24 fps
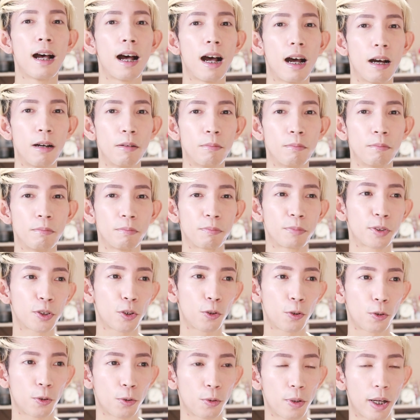Um,
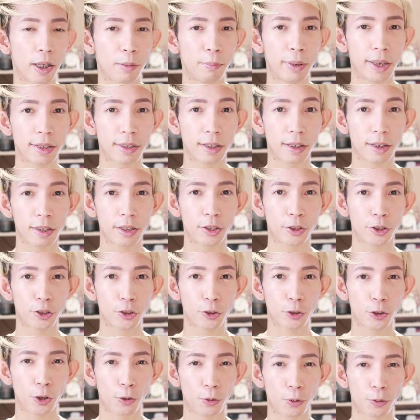so I basically
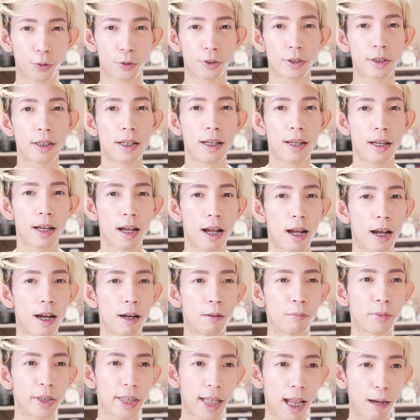just chose
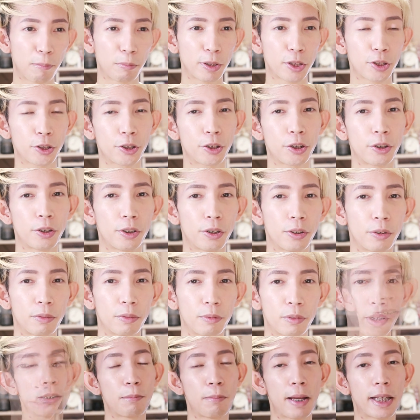um, the aperture
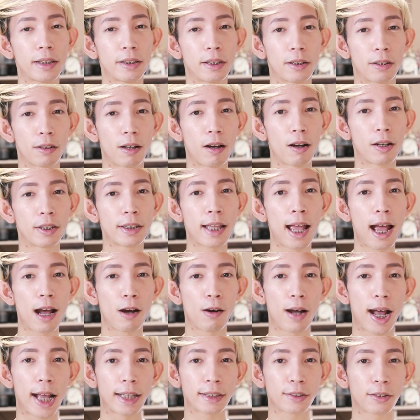depending on
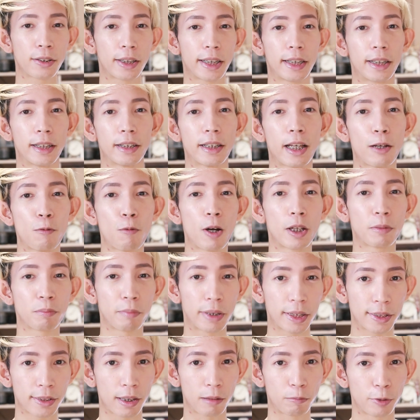how isolated I want
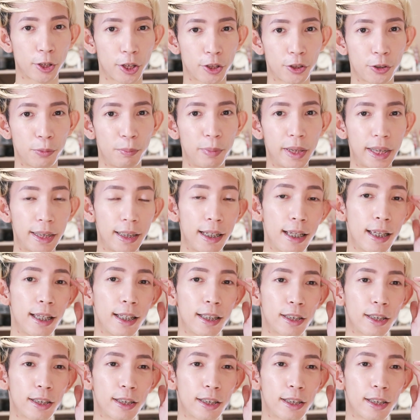my subject to be.